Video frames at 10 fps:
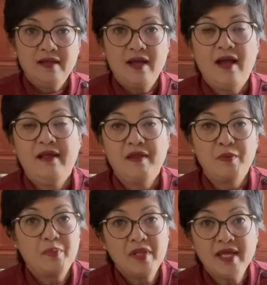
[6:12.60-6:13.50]
on a
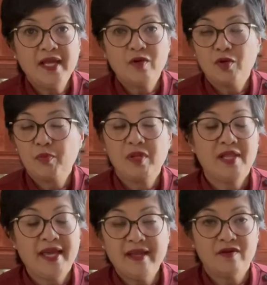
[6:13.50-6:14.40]
plate or
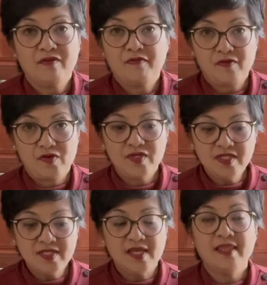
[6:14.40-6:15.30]
platter
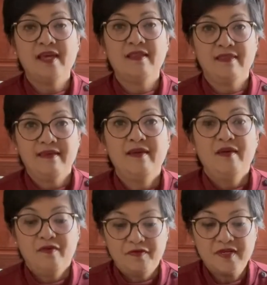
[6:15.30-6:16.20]
first, and then
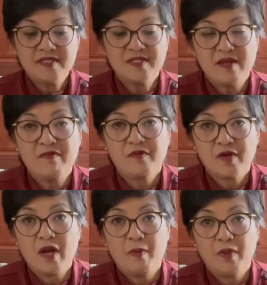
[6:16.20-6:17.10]
freeze them for a
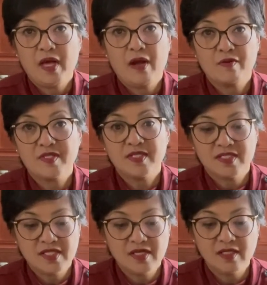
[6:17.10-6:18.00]
couple of hours
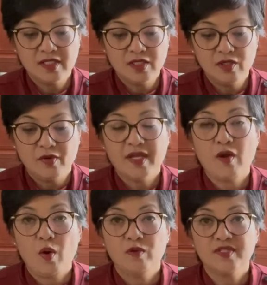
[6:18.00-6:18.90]
until it
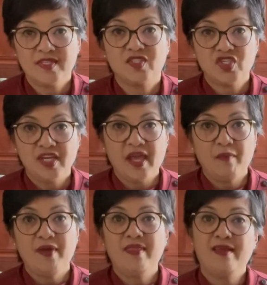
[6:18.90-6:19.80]
holds its shape,
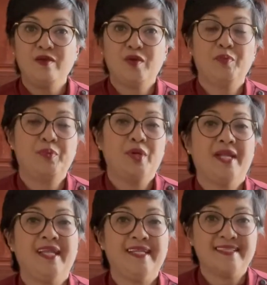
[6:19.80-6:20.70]
and then you can put it
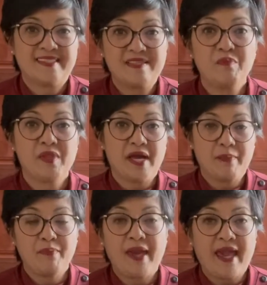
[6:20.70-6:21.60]
in a Ziploc
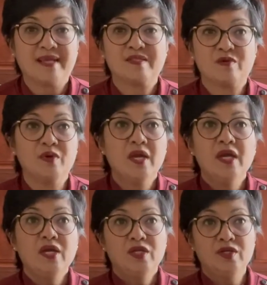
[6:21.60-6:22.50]
bag so
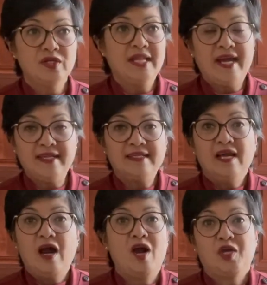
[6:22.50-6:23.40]
you're not
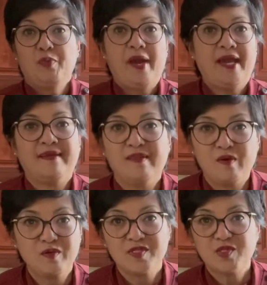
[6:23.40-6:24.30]
occupying the
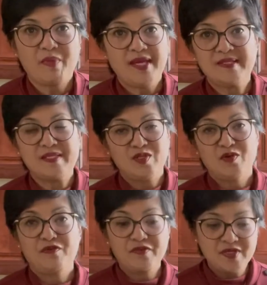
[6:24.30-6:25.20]
whole space in your
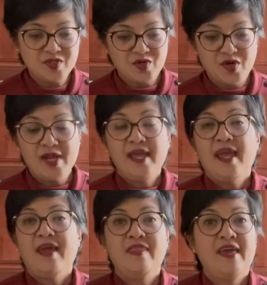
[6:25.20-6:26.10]
freezer,
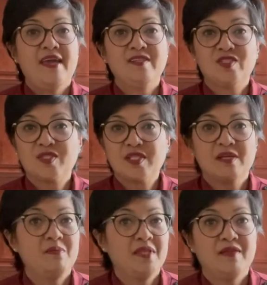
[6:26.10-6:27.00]
and then just
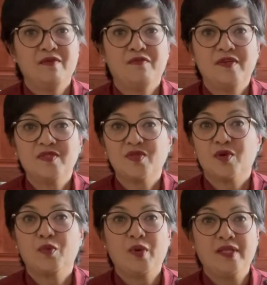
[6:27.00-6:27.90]
leave it in the freezer
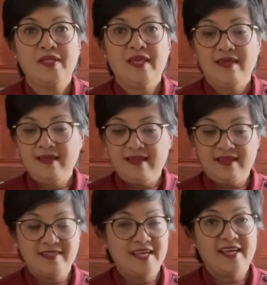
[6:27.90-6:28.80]
and then
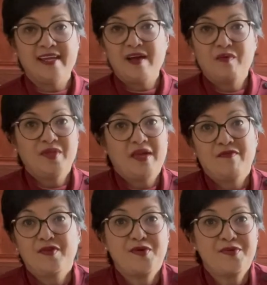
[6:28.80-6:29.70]
take it out whenever
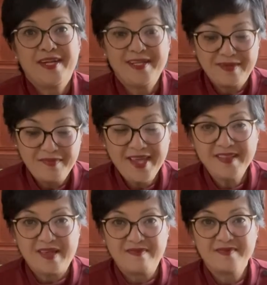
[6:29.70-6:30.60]
you're ready to bake
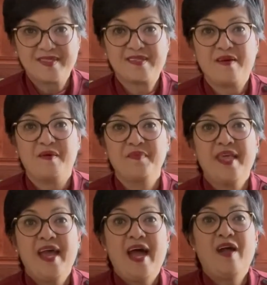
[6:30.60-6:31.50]
them. So
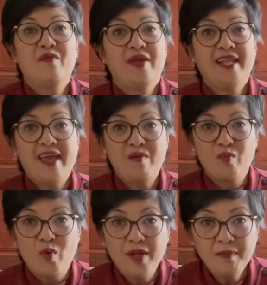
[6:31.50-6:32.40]
I already have
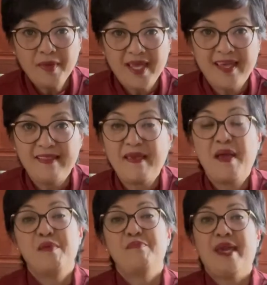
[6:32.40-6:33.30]
one pan
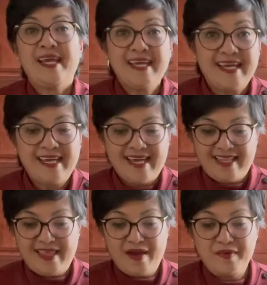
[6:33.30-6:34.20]
baking, and
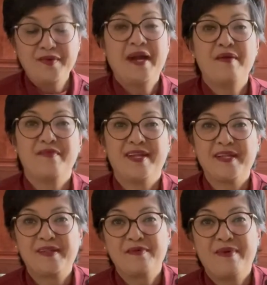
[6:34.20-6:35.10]
now I'm ready
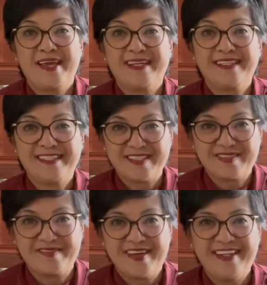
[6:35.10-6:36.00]
to bake this
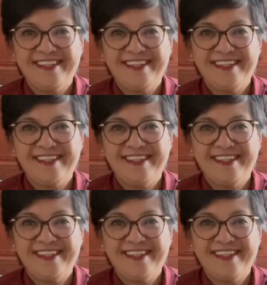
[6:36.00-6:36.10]
one.